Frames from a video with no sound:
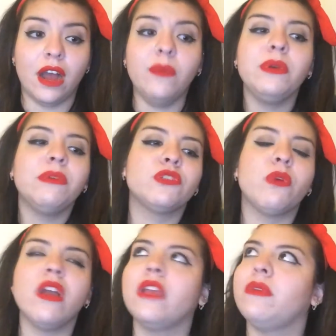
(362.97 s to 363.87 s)
we were just
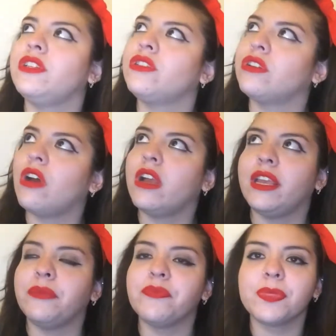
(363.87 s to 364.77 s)
walking, we just started
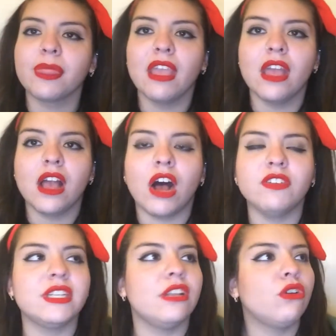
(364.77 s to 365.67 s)
talking. All
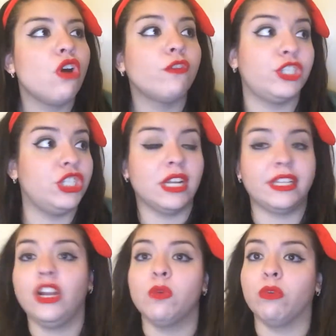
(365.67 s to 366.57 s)
of a sudden I look over, she's
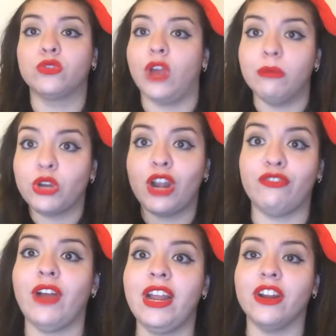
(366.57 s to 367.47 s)
not there no more, so I'm trying to
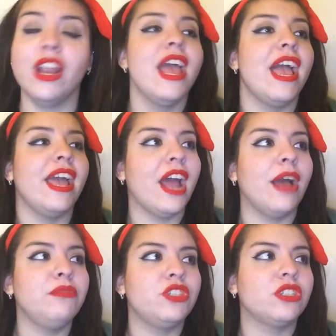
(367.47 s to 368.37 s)
find her and
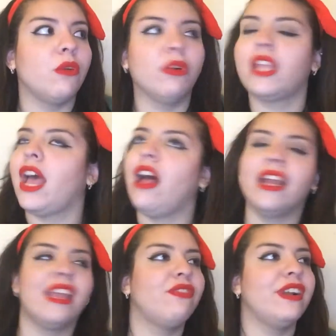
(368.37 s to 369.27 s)
I'm just like, what the hell,
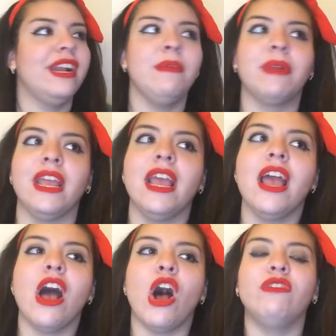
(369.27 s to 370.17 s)
I can't find anybody.
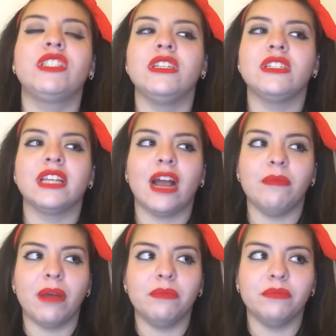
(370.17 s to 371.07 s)
All of a sudden it's like
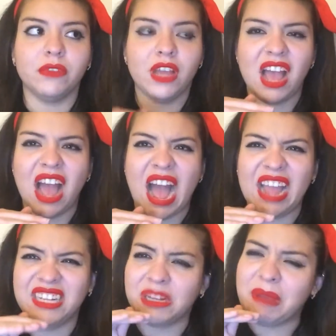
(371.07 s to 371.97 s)

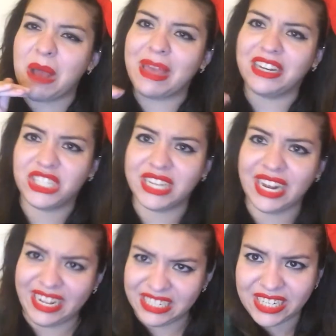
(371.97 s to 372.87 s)
I somehow managed to
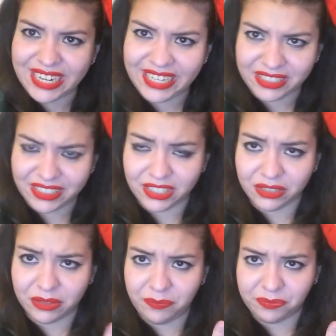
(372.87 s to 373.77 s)
get into like
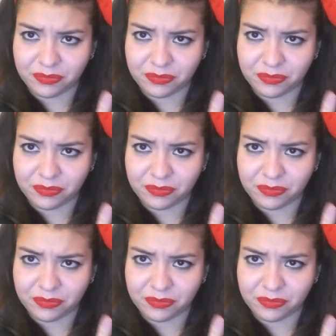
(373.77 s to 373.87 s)
the